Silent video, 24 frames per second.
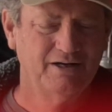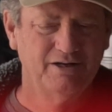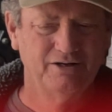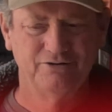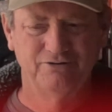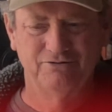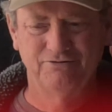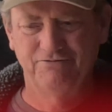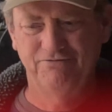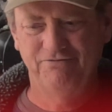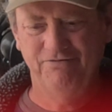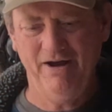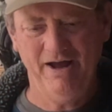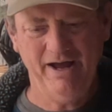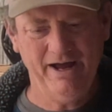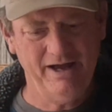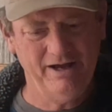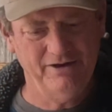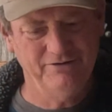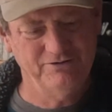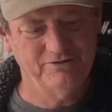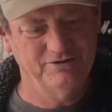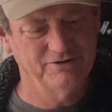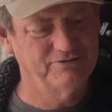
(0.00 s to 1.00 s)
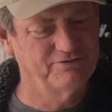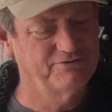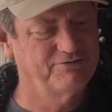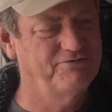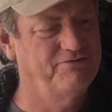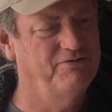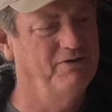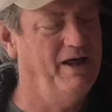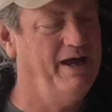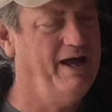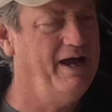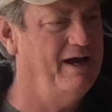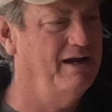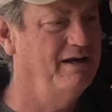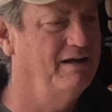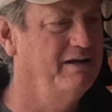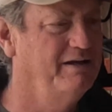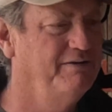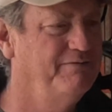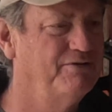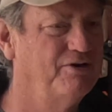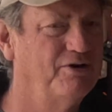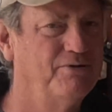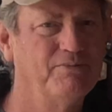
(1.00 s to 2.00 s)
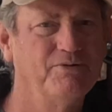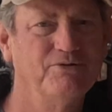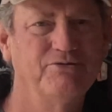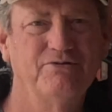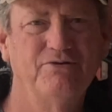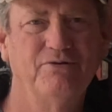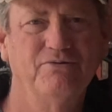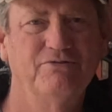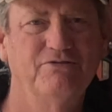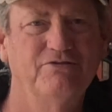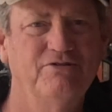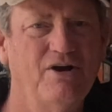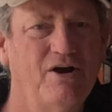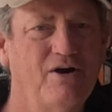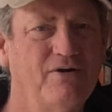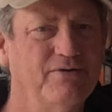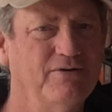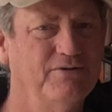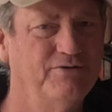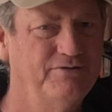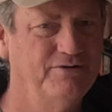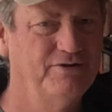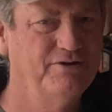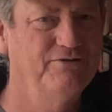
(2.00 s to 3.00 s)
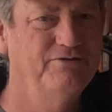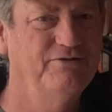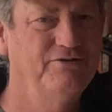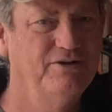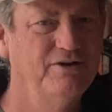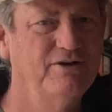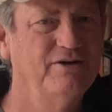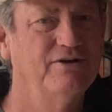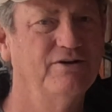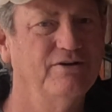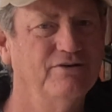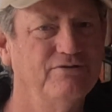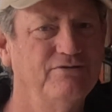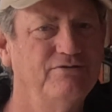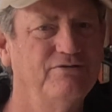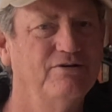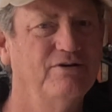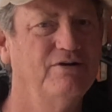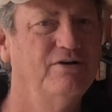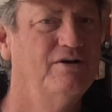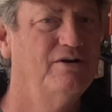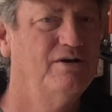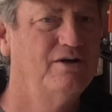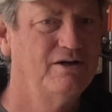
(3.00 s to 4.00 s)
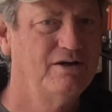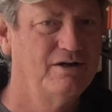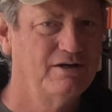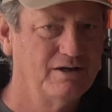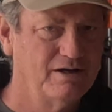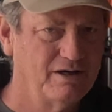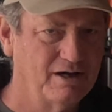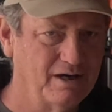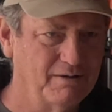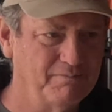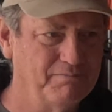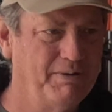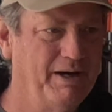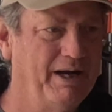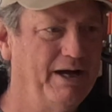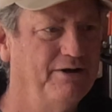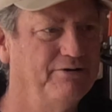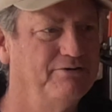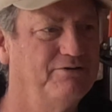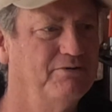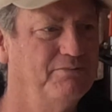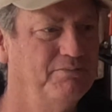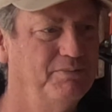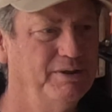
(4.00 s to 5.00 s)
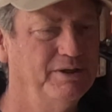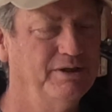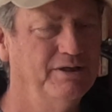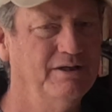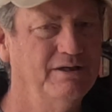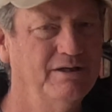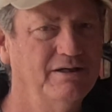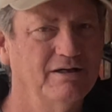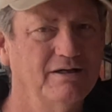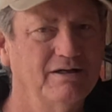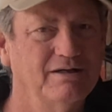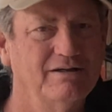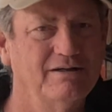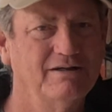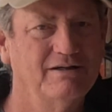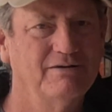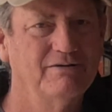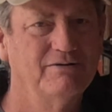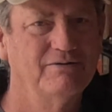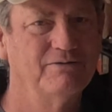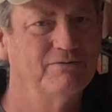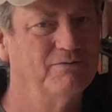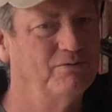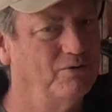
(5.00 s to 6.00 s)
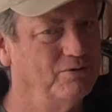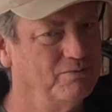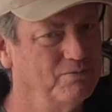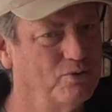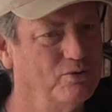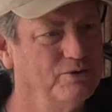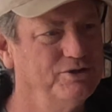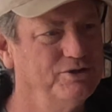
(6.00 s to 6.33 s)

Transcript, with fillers: It's fast, it's flat, leaving almost no sawdust. This is about to be, one more